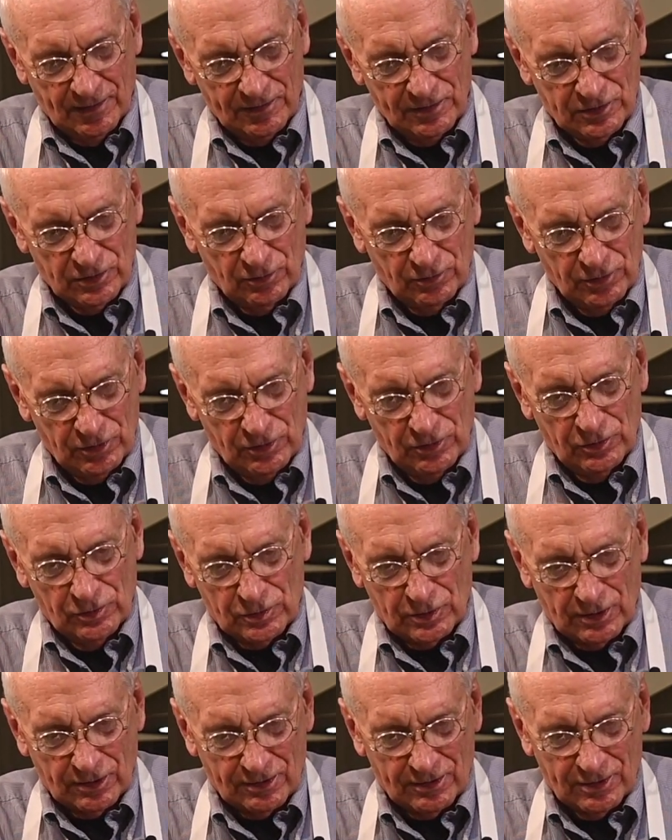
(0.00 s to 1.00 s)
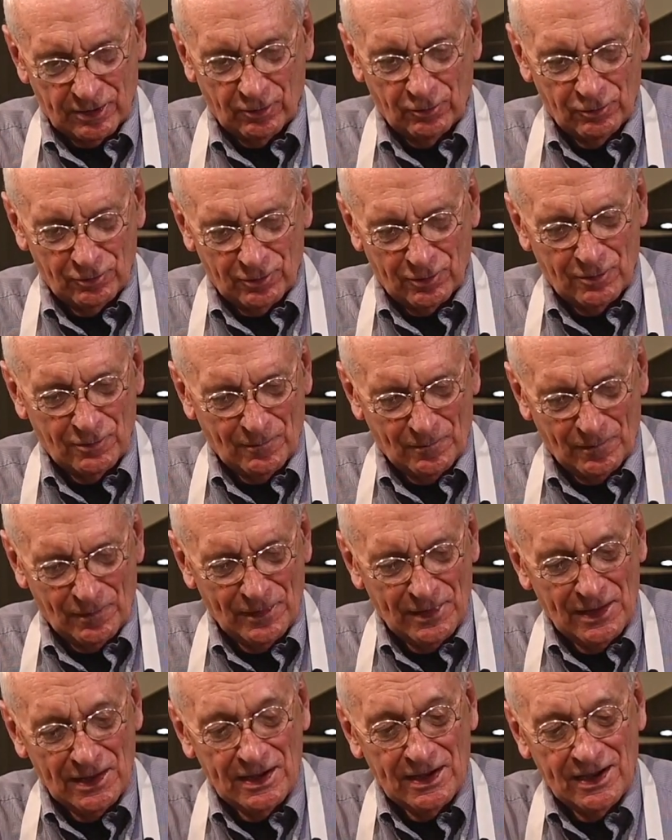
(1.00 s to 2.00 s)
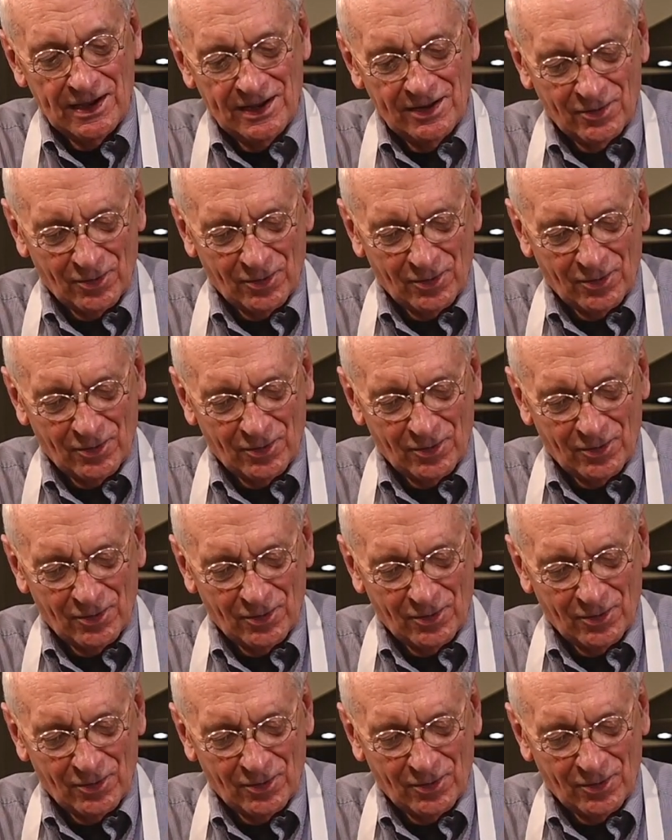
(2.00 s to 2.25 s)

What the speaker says: don't need